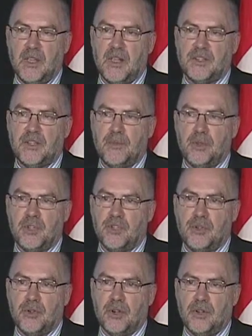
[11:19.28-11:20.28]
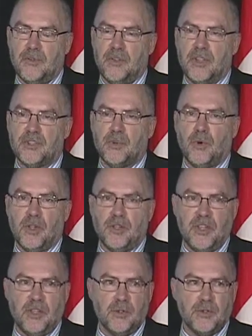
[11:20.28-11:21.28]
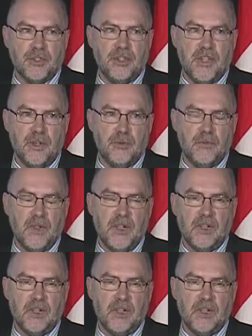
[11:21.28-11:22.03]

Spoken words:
And as they mature, the flesh quality goes down,